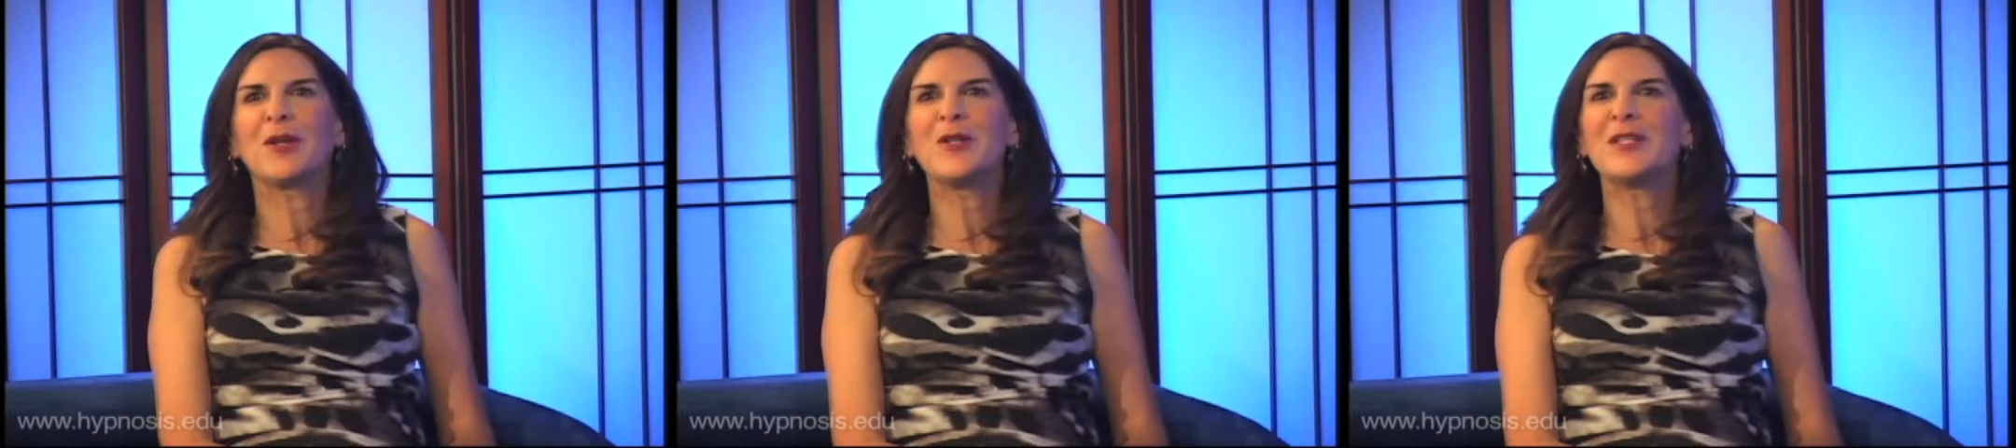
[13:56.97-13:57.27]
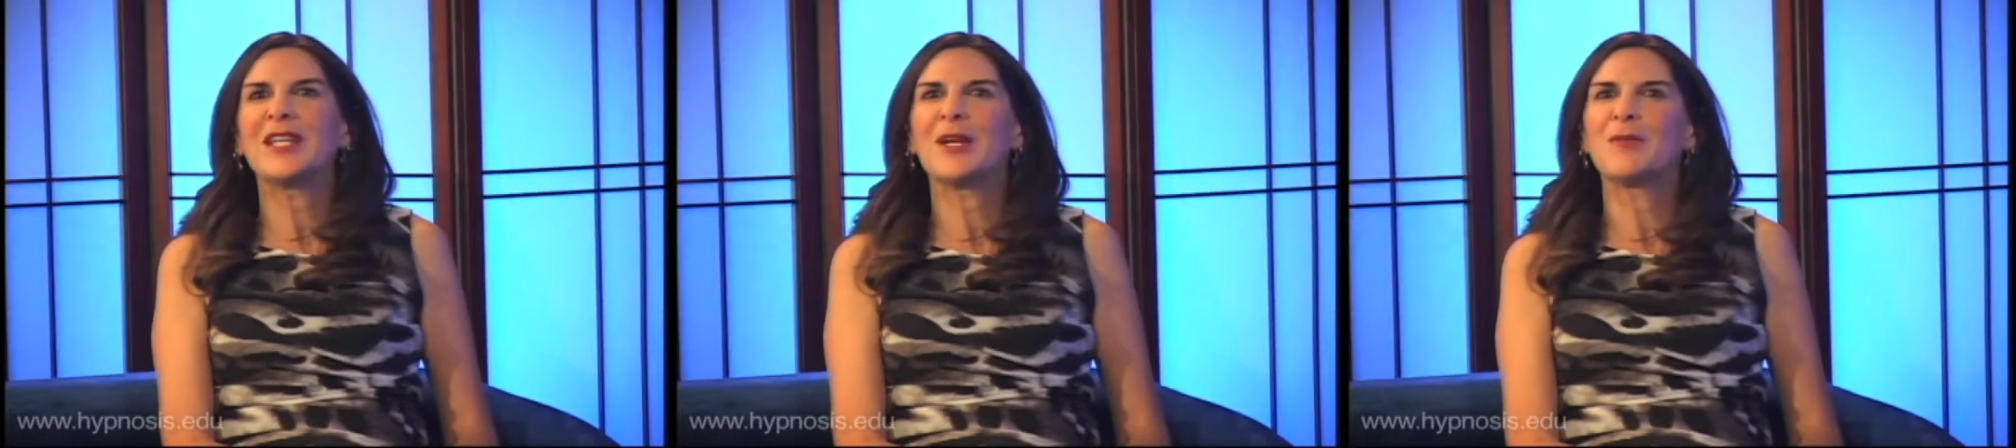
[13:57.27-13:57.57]

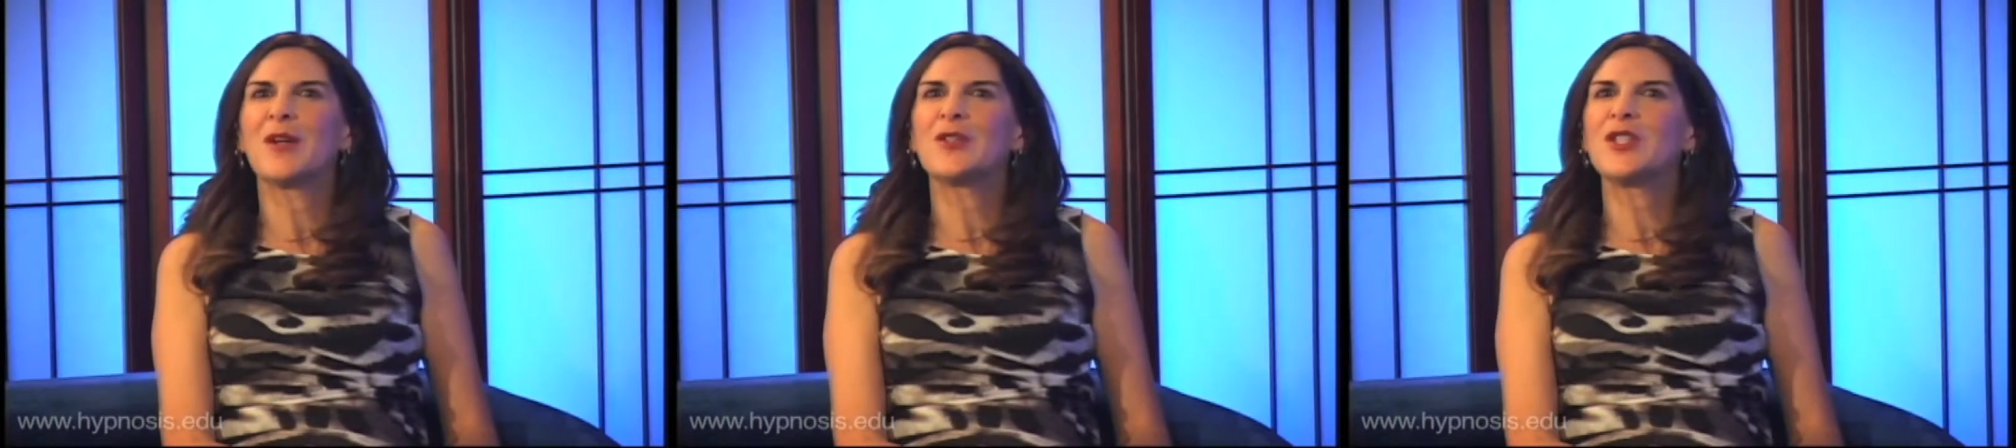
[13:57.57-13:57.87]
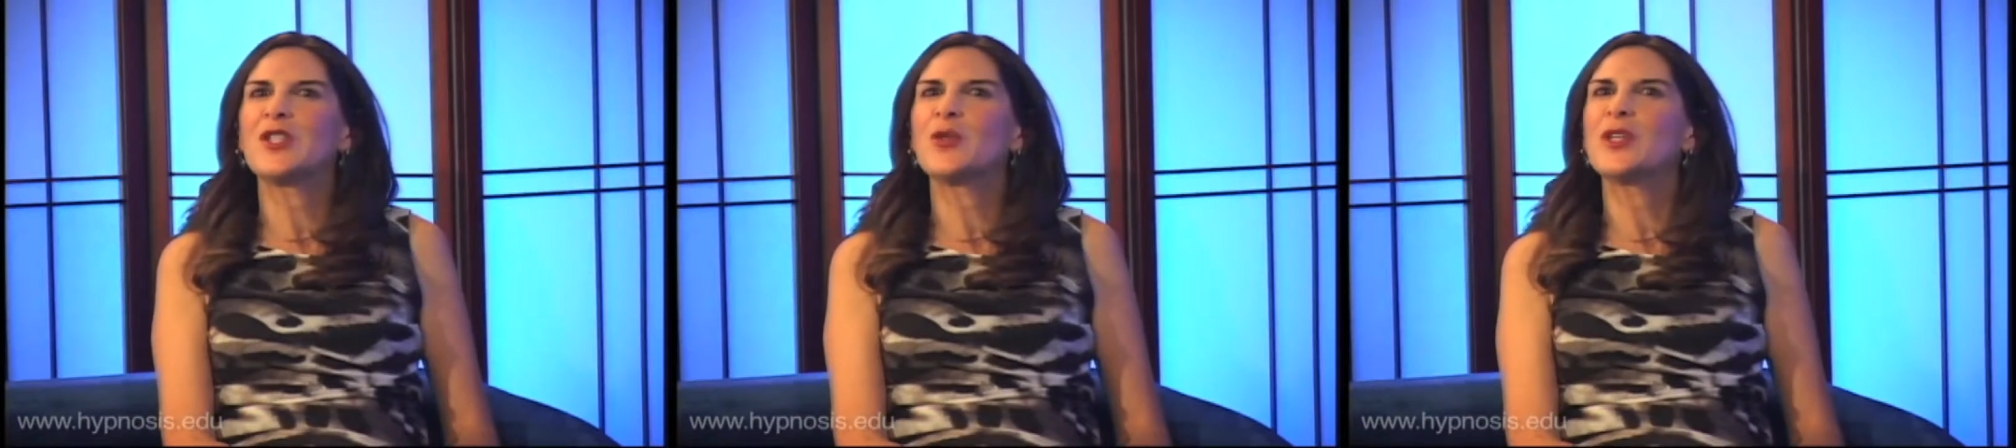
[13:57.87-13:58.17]
using
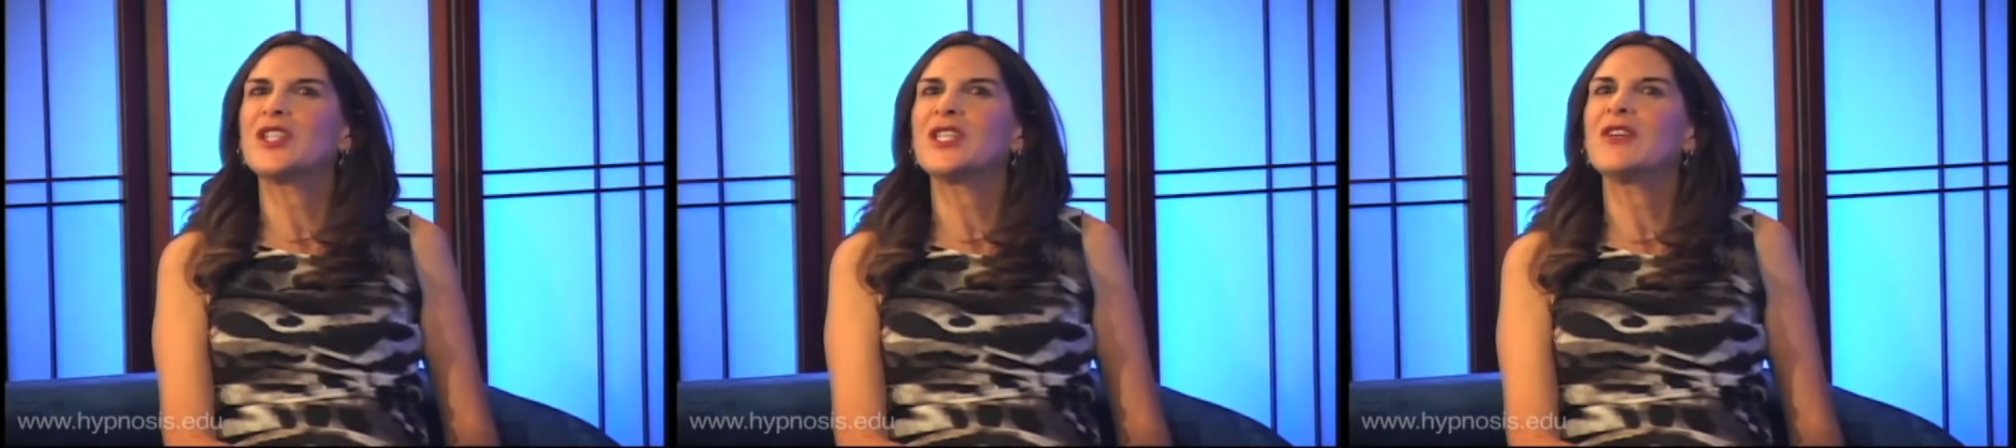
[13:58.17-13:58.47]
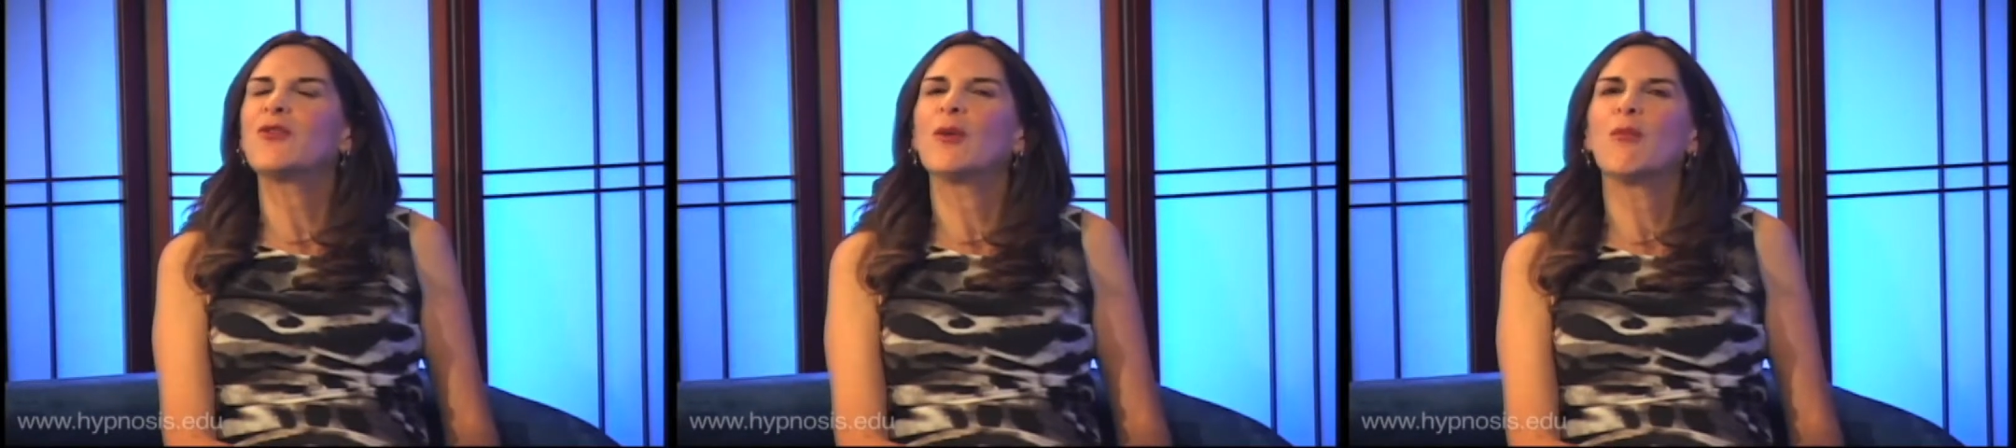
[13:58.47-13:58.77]
hypnosis to
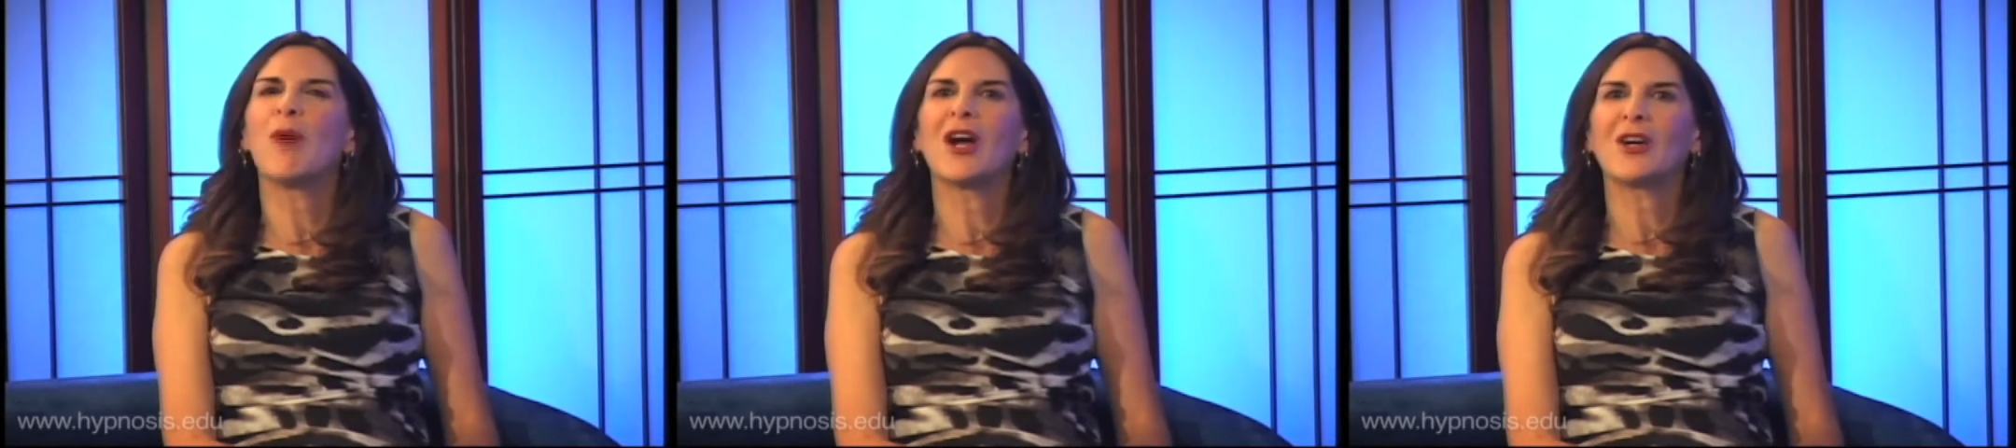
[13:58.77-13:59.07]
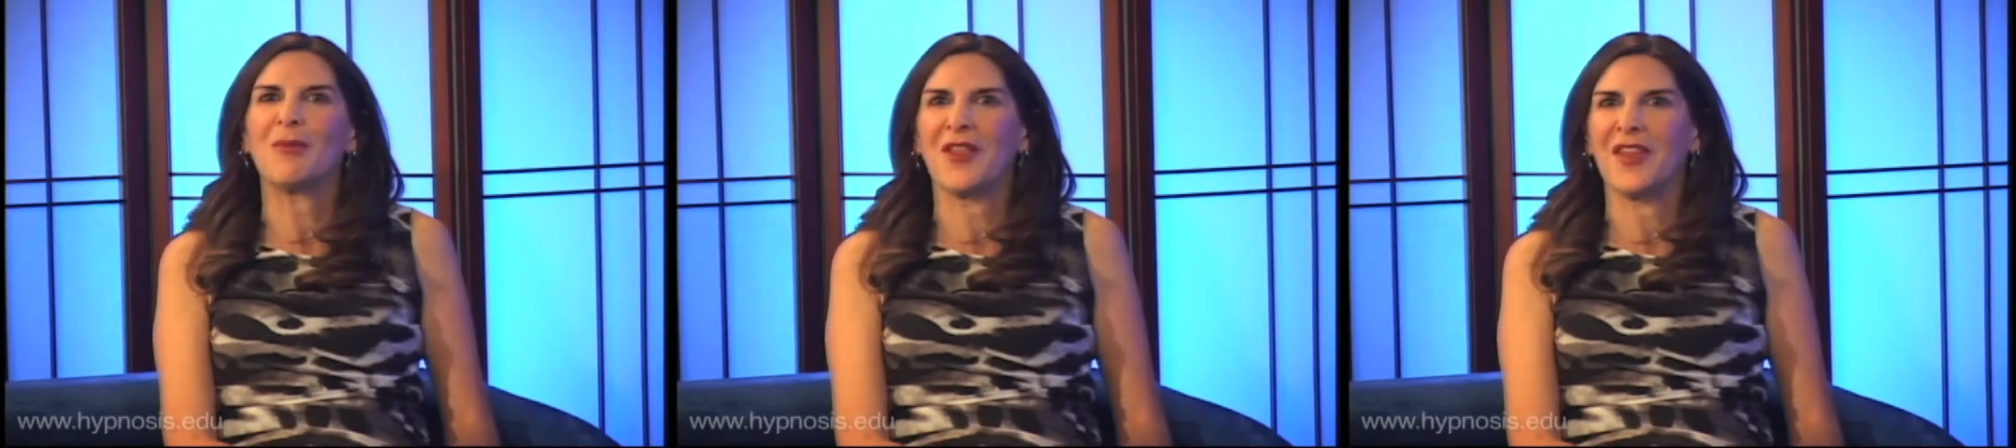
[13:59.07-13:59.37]
achieve
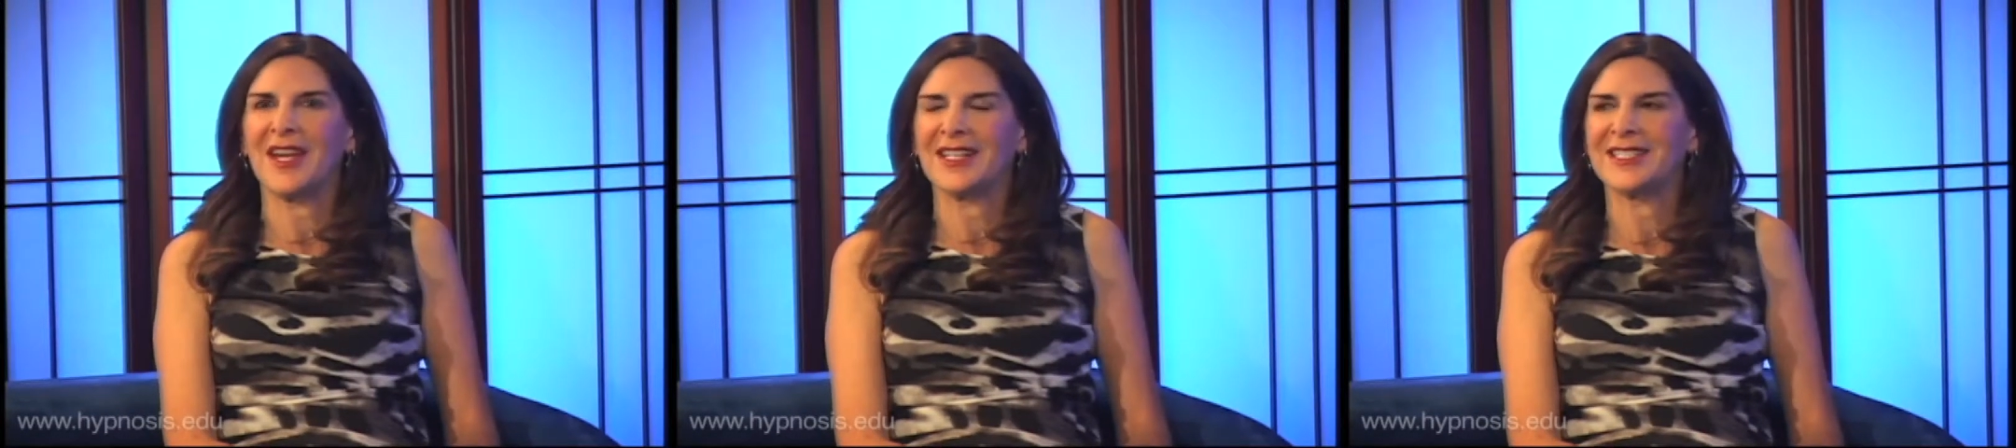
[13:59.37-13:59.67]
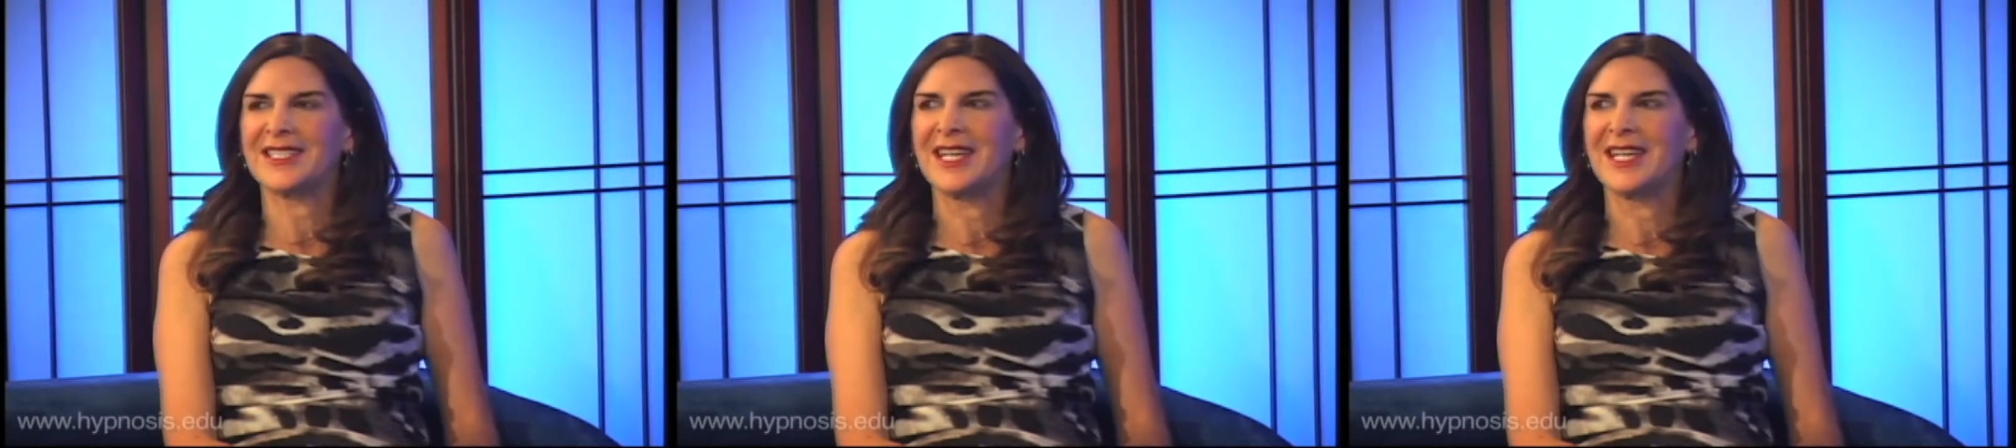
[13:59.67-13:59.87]
remarkable things.